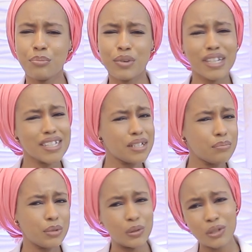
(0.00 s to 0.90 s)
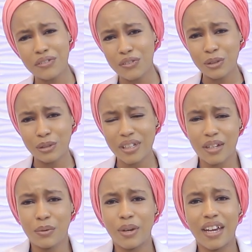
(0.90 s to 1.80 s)
pretty and beautiful
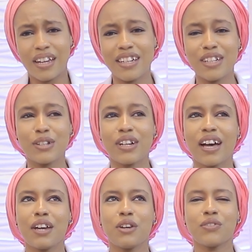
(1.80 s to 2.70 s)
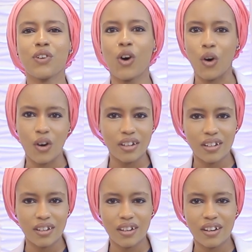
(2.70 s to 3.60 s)
in a way. They look kind of
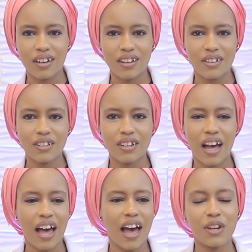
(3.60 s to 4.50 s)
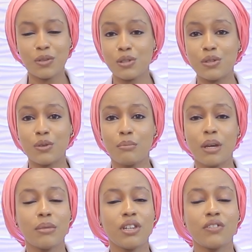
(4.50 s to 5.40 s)
odd. I don't know,
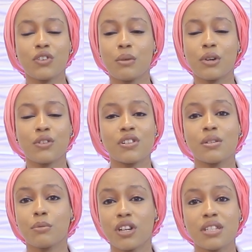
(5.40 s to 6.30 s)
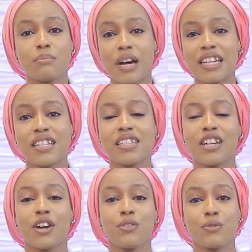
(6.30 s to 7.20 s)
maybe you've come across some cotton panties
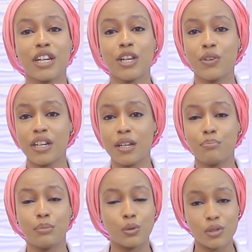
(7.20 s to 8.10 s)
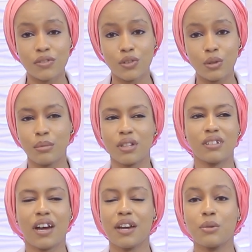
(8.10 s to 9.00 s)
that are really, really beautiful,
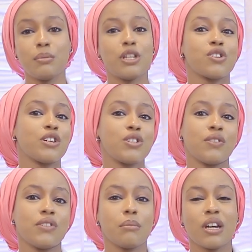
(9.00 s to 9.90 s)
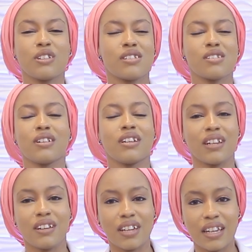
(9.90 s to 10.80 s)
but I know majority of them are not so
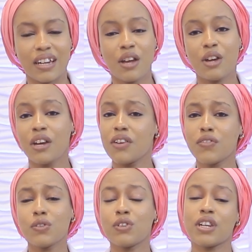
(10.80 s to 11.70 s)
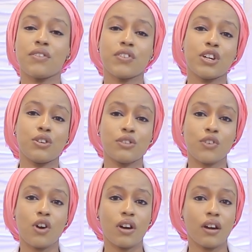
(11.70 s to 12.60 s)
good looking, even though they are very good
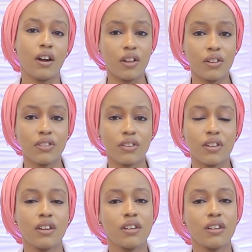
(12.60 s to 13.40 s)
for our health,